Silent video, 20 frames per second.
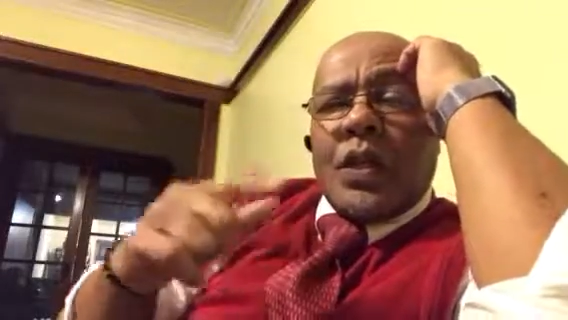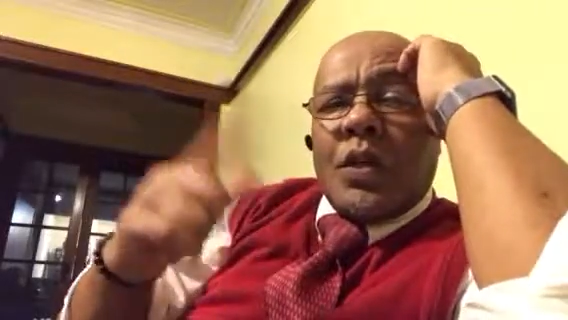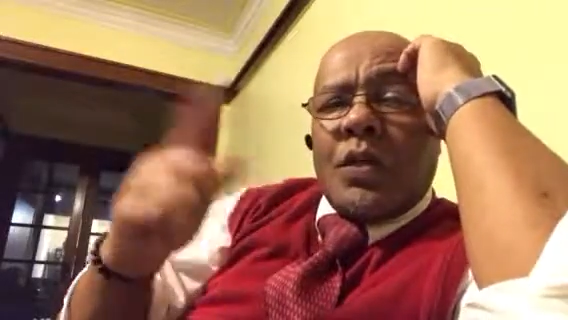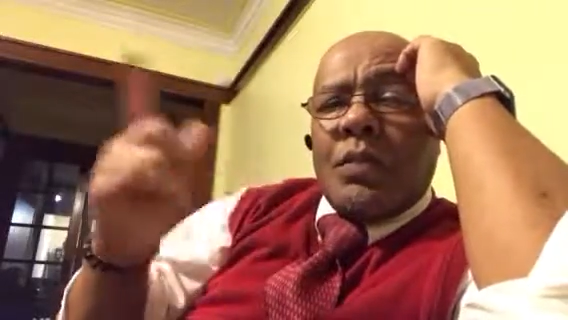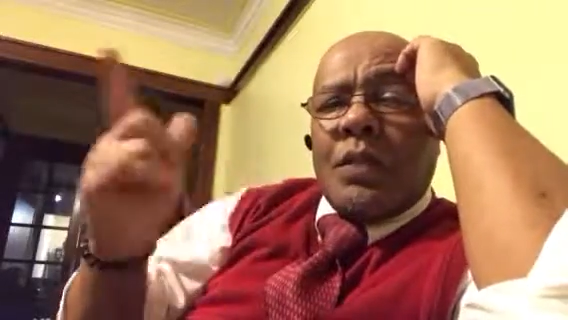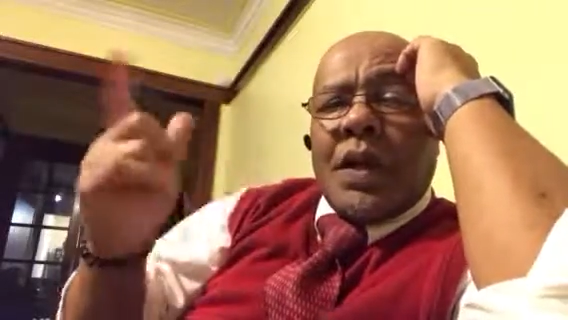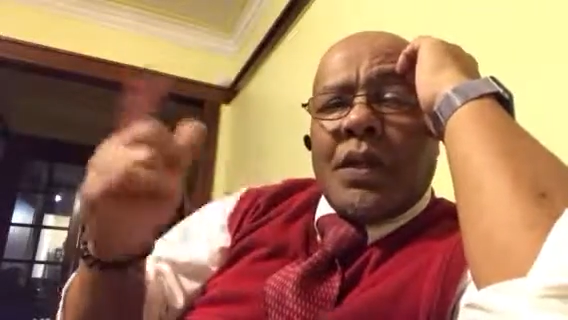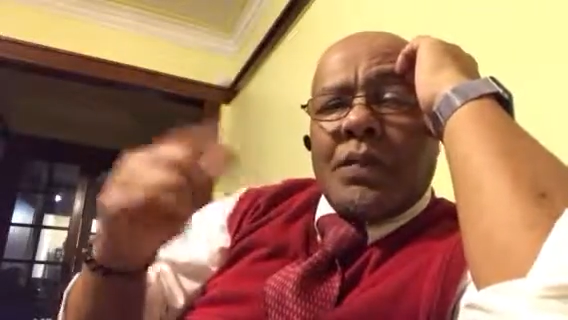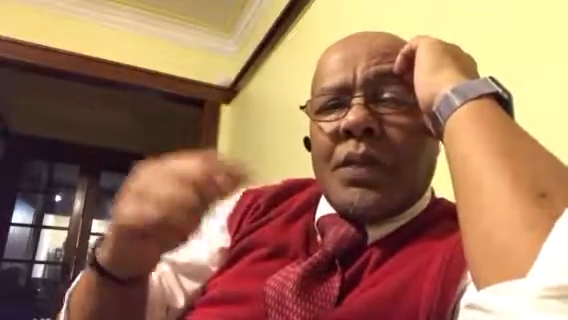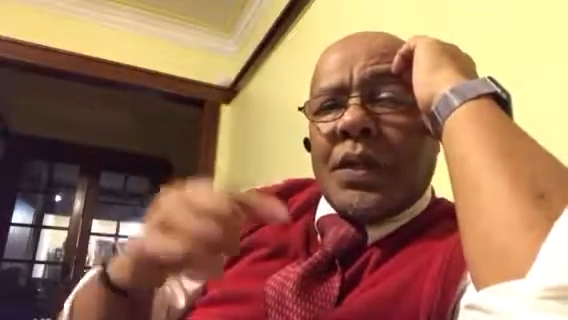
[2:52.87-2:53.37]

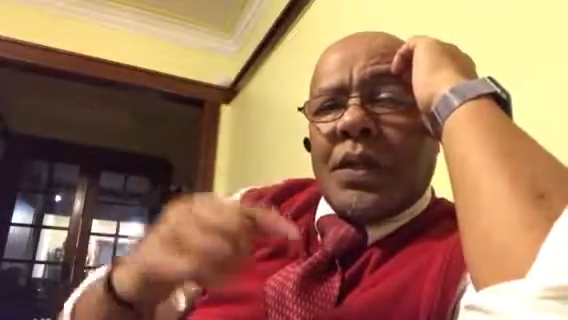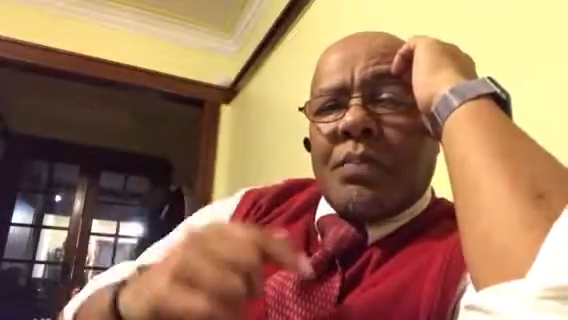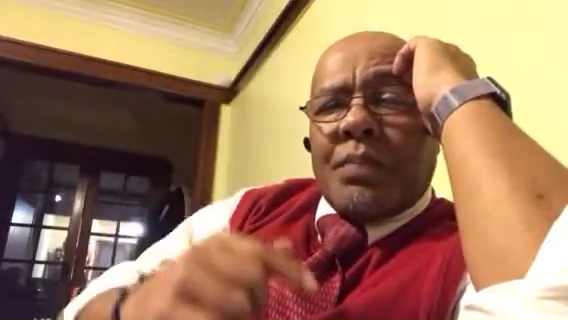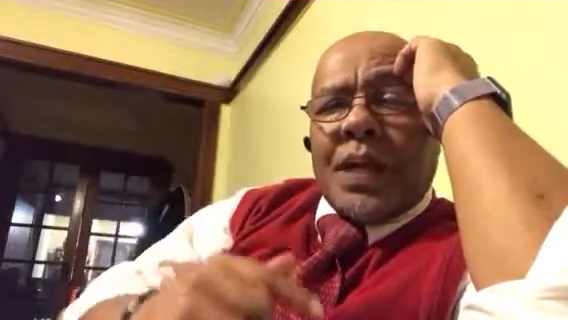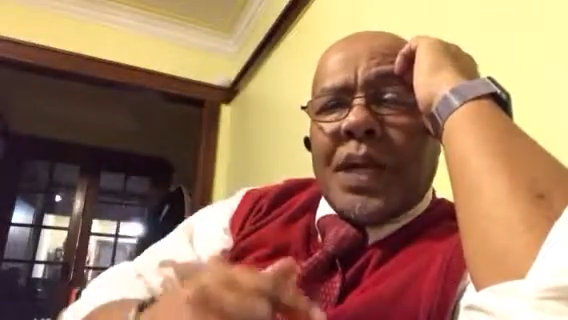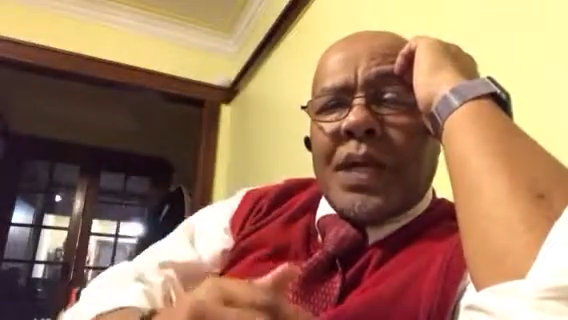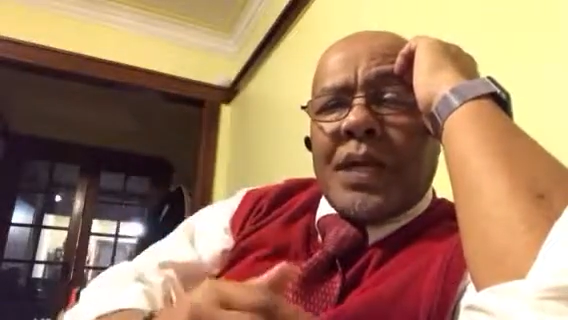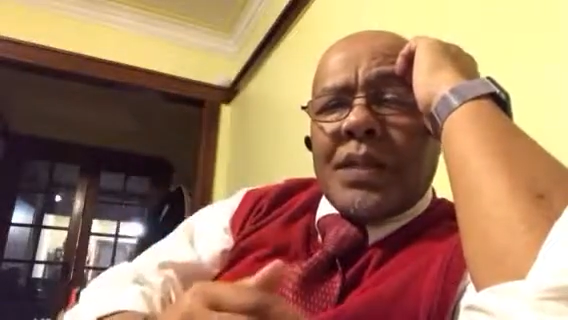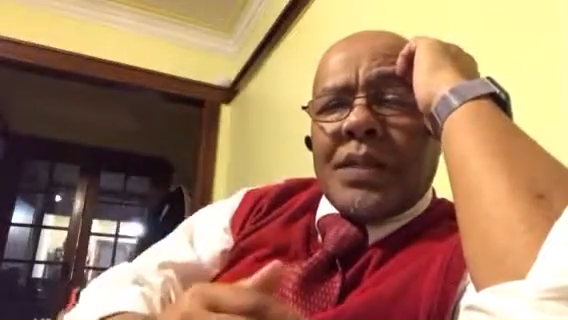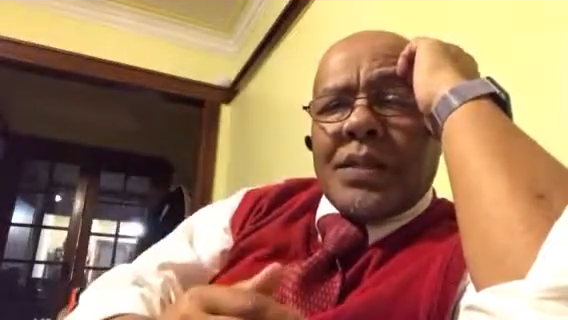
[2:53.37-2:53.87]
you may want to
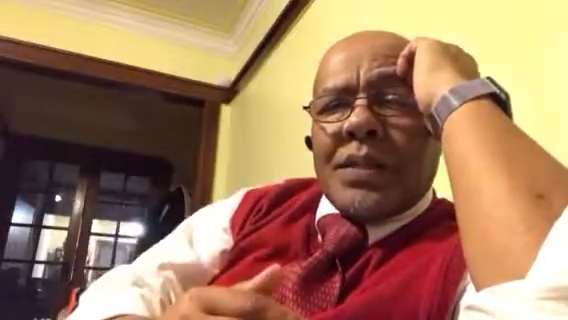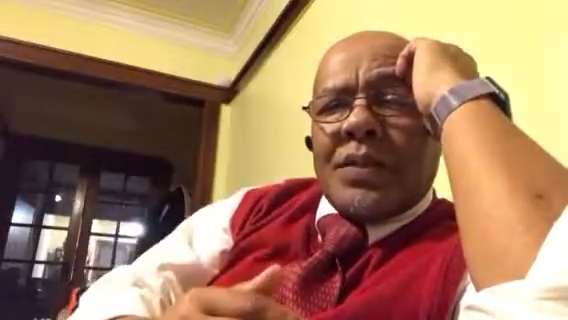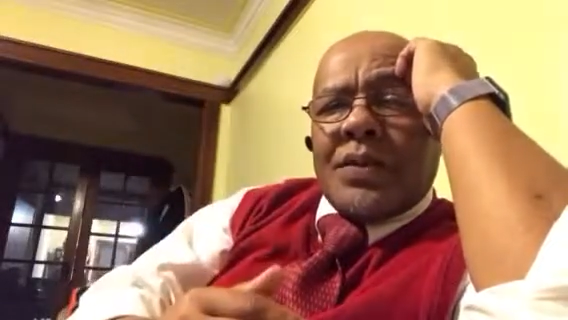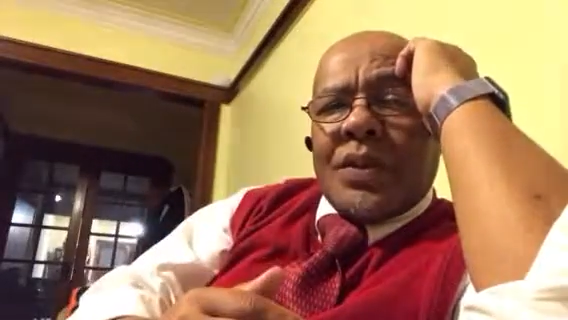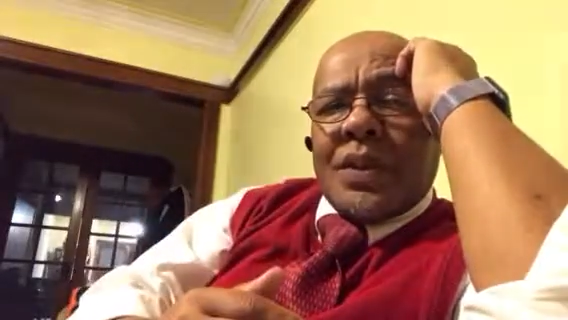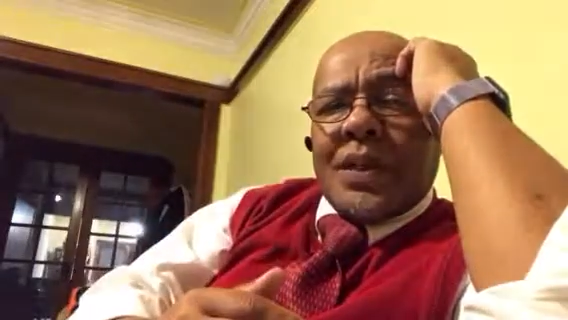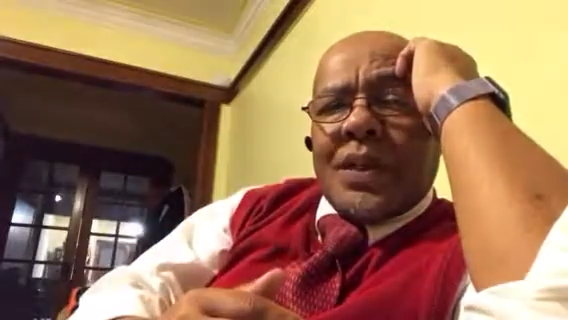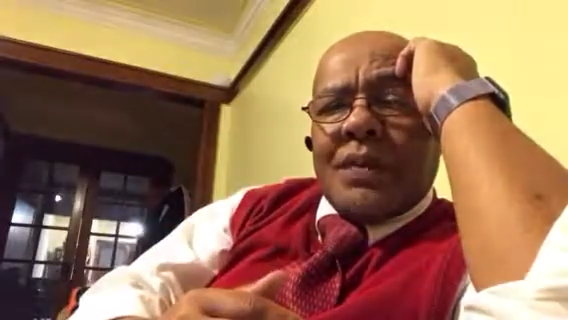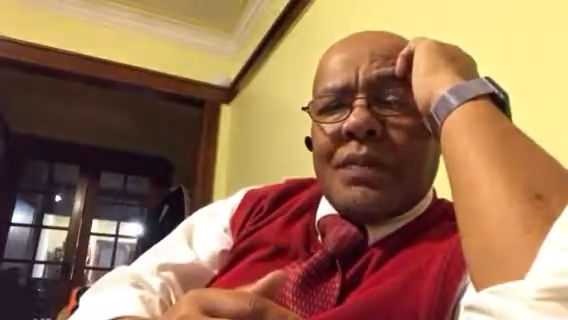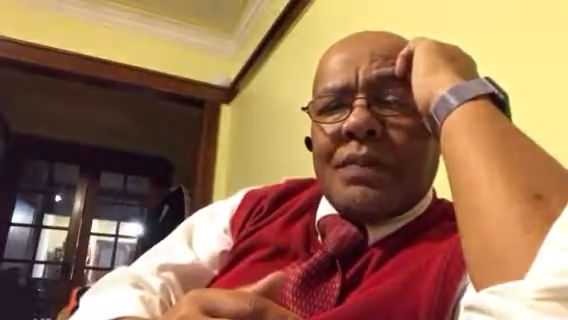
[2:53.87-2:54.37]
pass
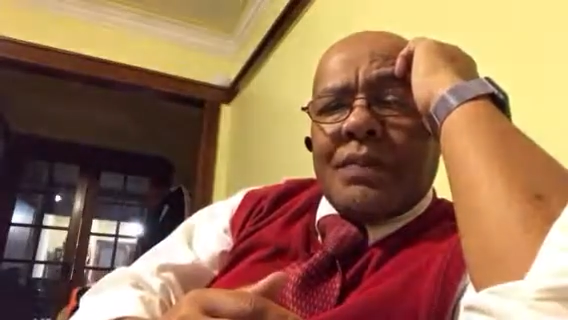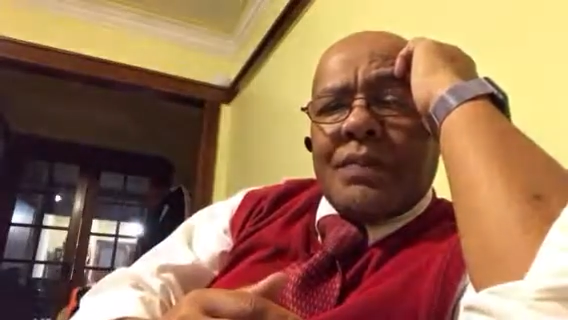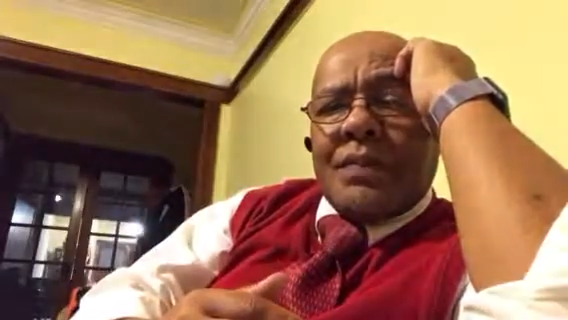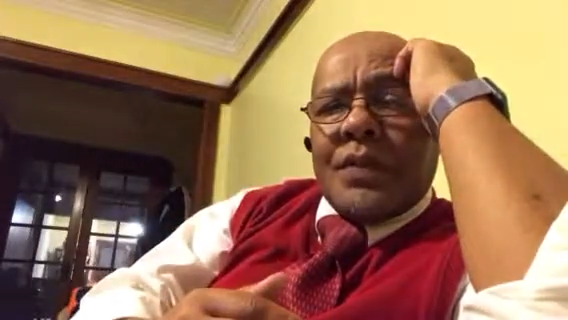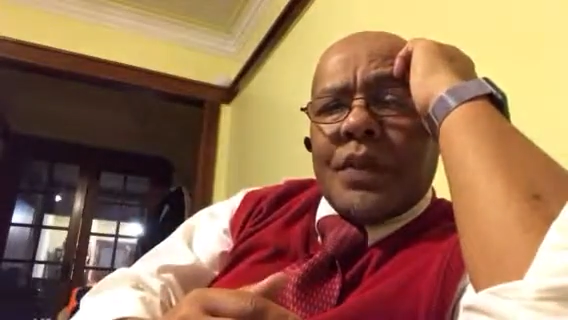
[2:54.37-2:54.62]
on it.